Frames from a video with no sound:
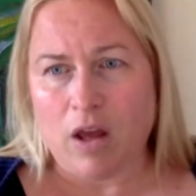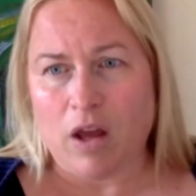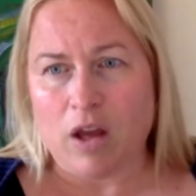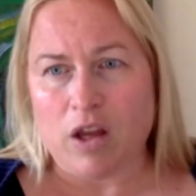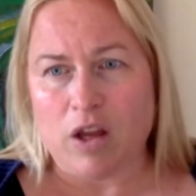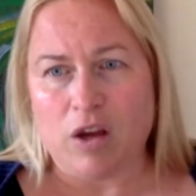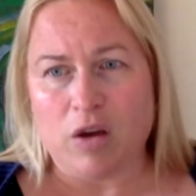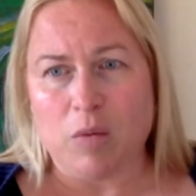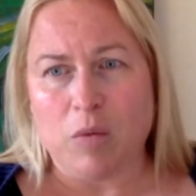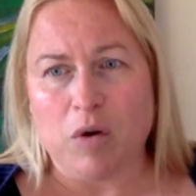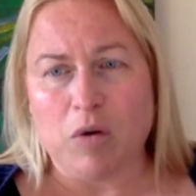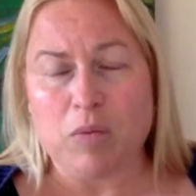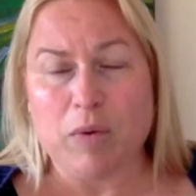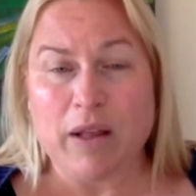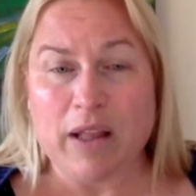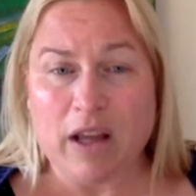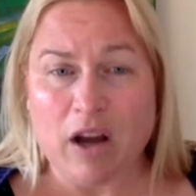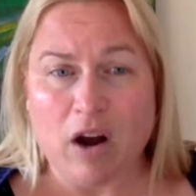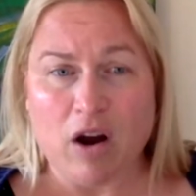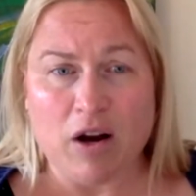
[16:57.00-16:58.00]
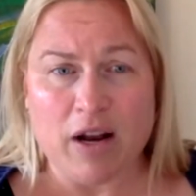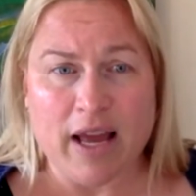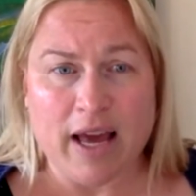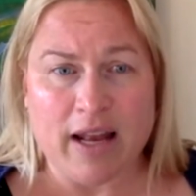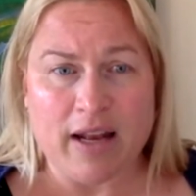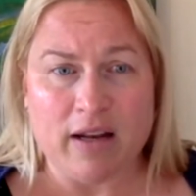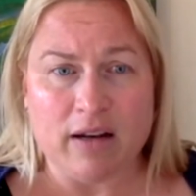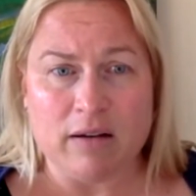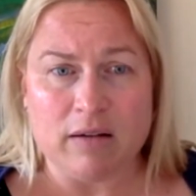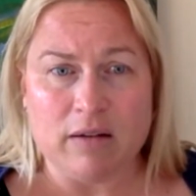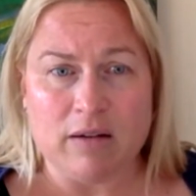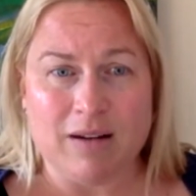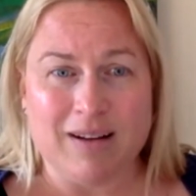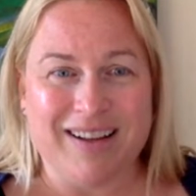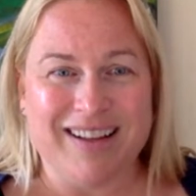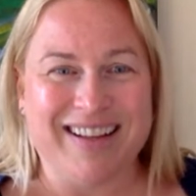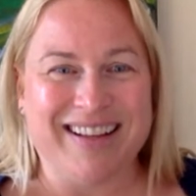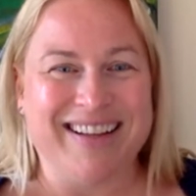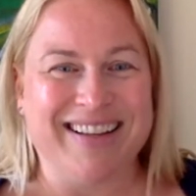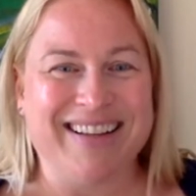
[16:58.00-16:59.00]
You can work really hard at
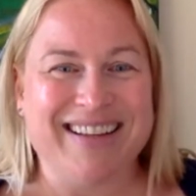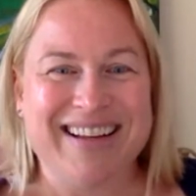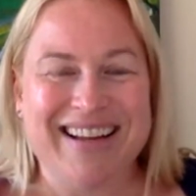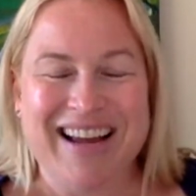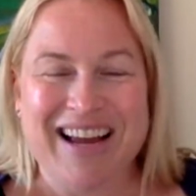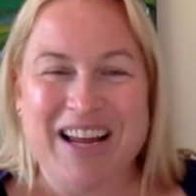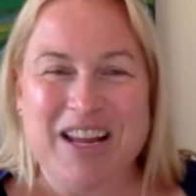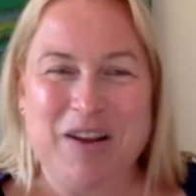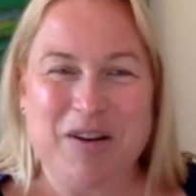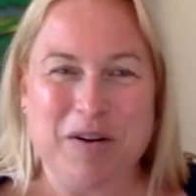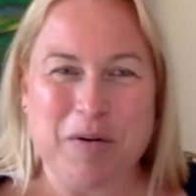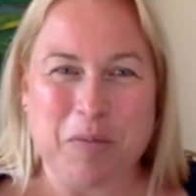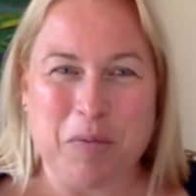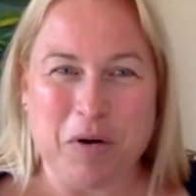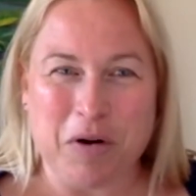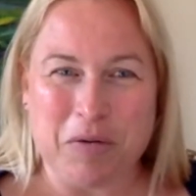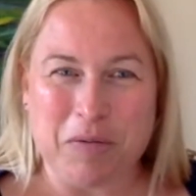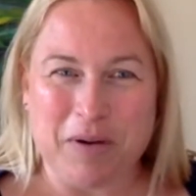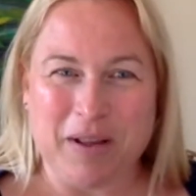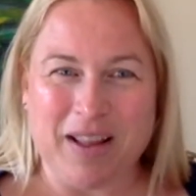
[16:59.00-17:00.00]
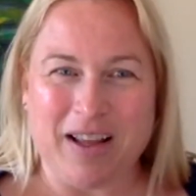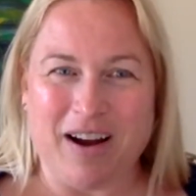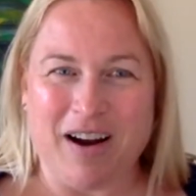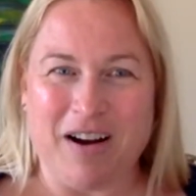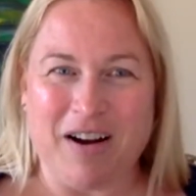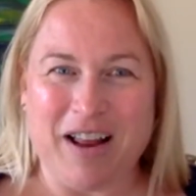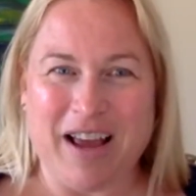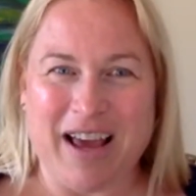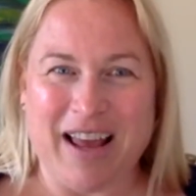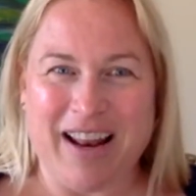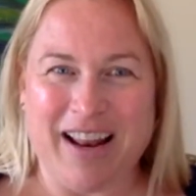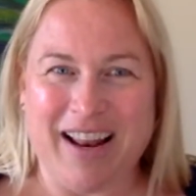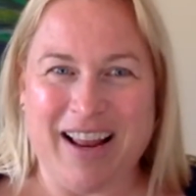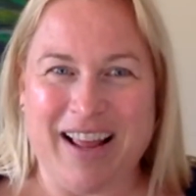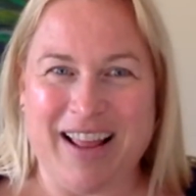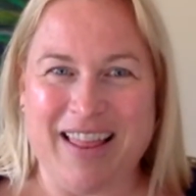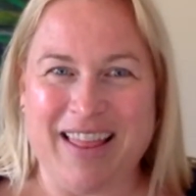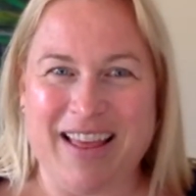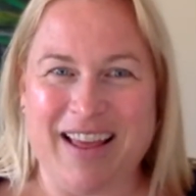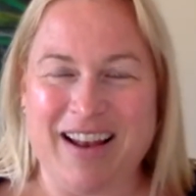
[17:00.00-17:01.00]
it. You can work really hard at it.
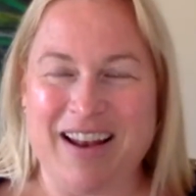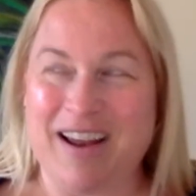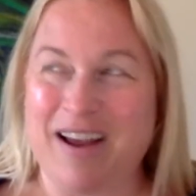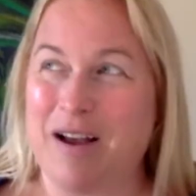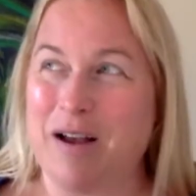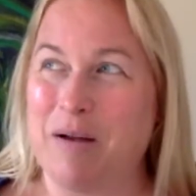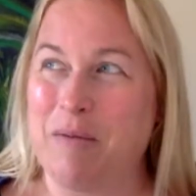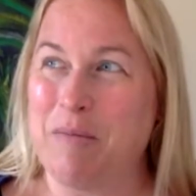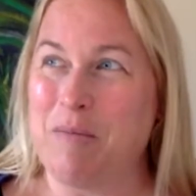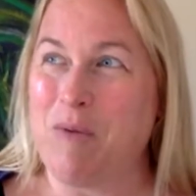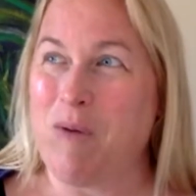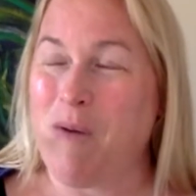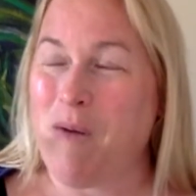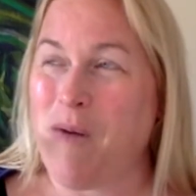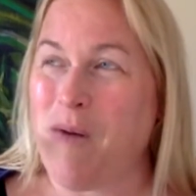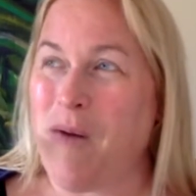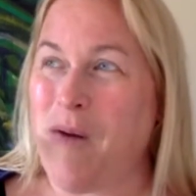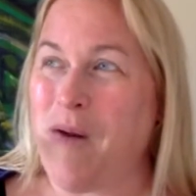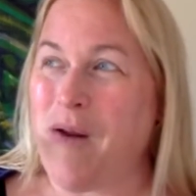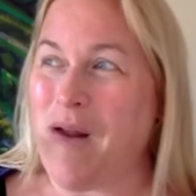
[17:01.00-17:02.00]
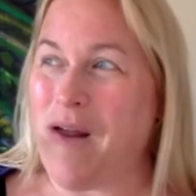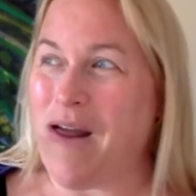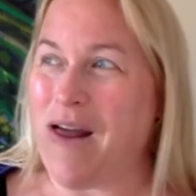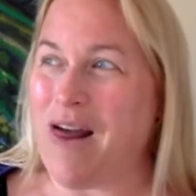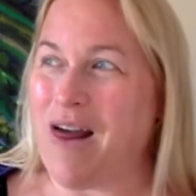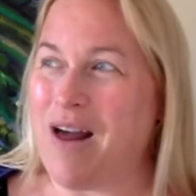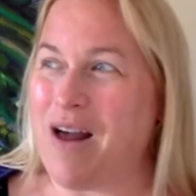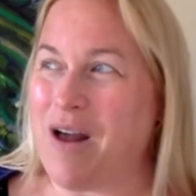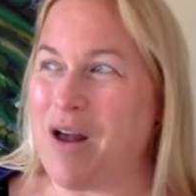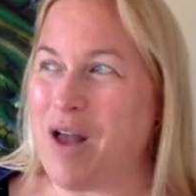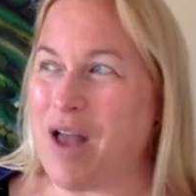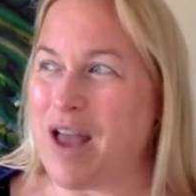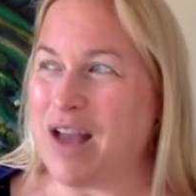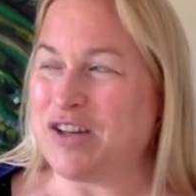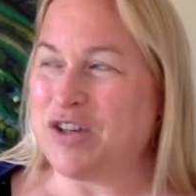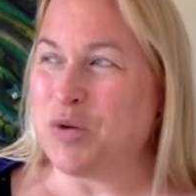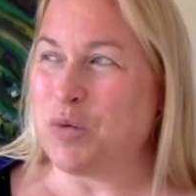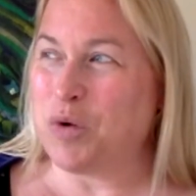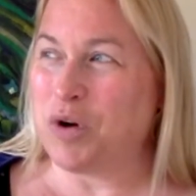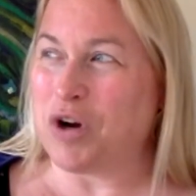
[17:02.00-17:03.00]
And then
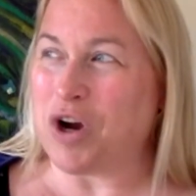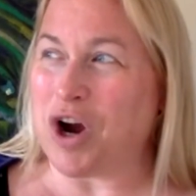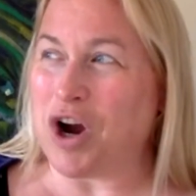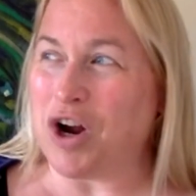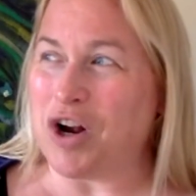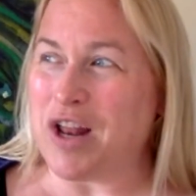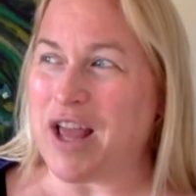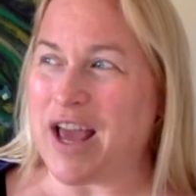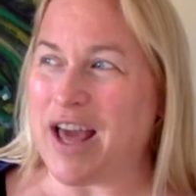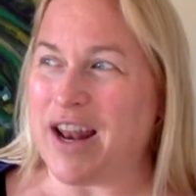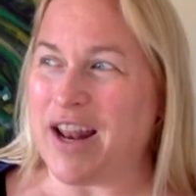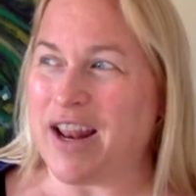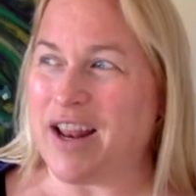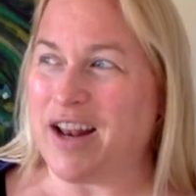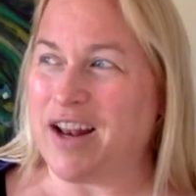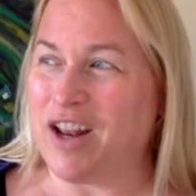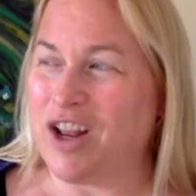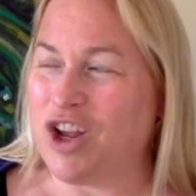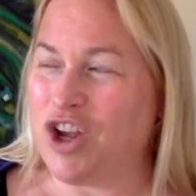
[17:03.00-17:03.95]
as you work hard at it,